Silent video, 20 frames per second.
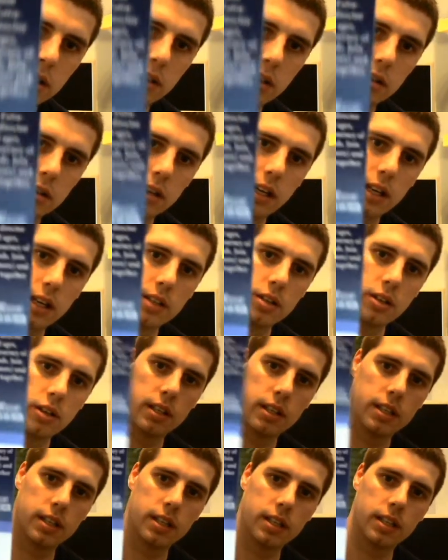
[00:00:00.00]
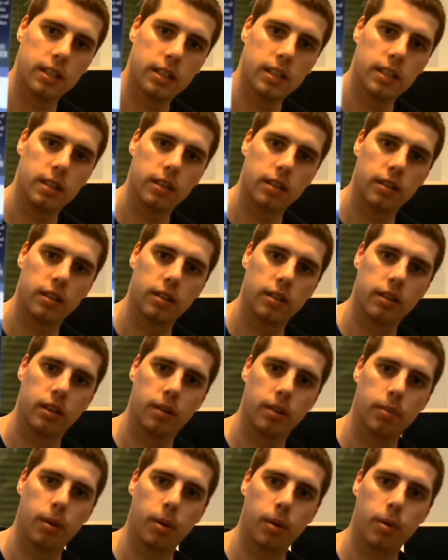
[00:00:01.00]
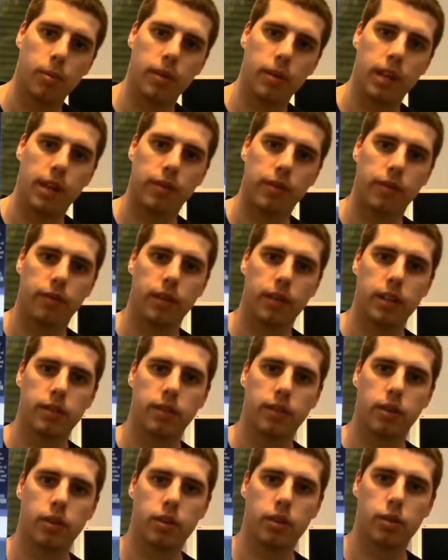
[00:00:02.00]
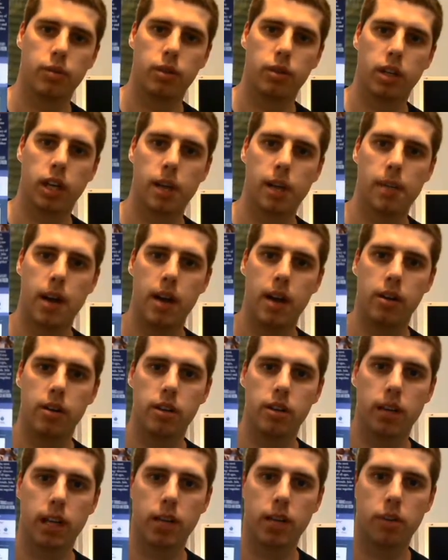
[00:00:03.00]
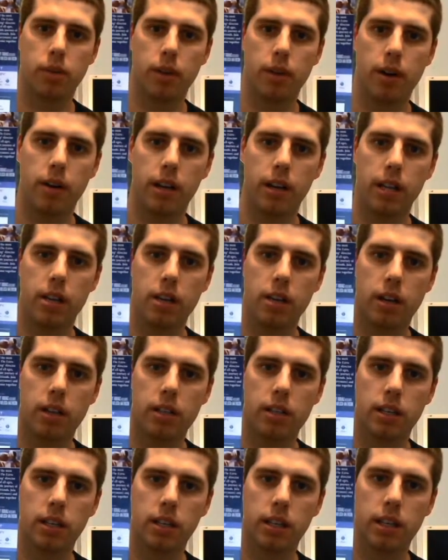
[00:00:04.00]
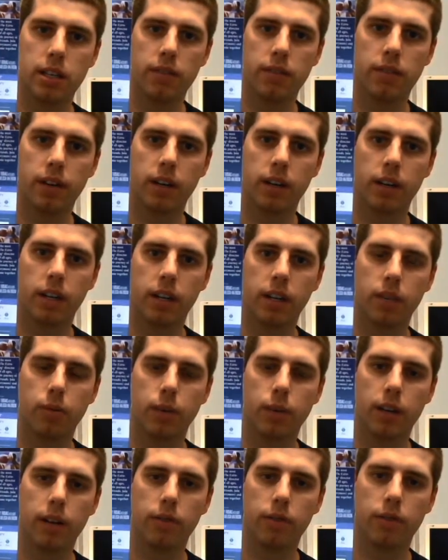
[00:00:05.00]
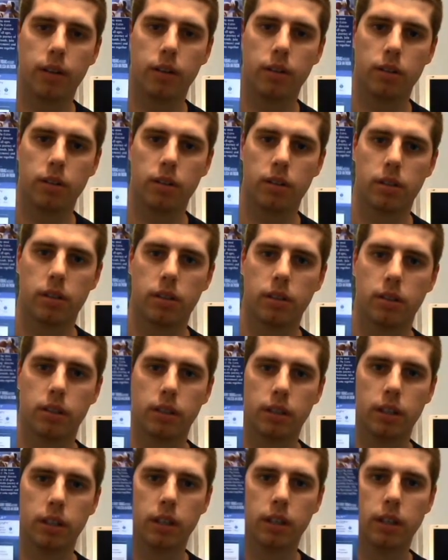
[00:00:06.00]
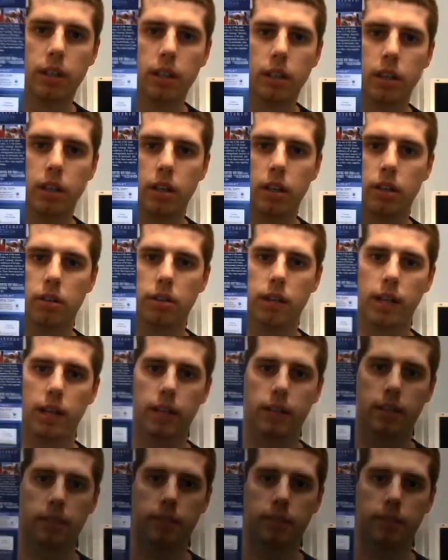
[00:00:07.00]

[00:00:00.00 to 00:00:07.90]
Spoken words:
Okay, so this is a problem with having fixed focus. When you come out and you get to about here, you can see that it's very well in focus. Okay.